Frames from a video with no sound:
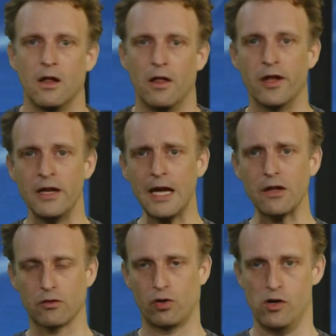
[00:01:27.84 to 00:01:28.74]
The
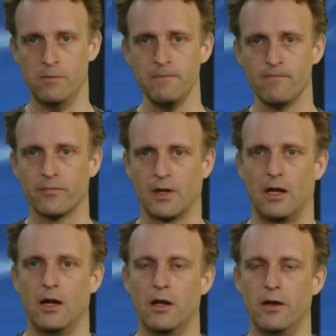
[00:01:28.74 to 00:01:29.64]
next term,
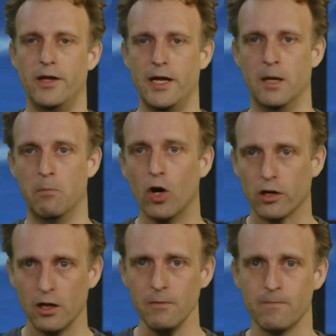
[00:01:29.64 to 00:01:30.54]
data
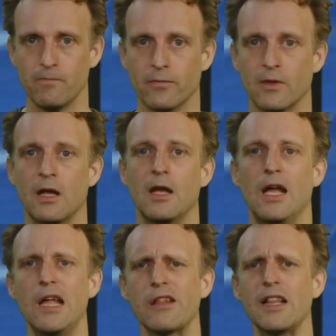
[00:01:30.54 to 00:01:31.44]
model,
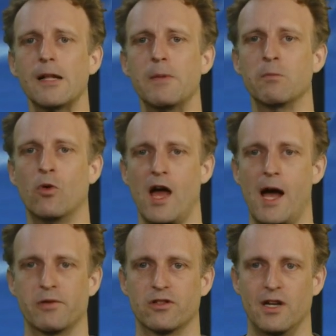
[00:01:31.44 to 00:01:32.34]
is a little bit more
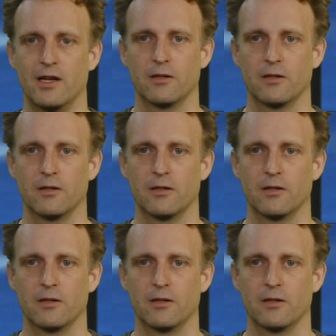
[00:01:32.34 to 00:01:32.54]
abstract.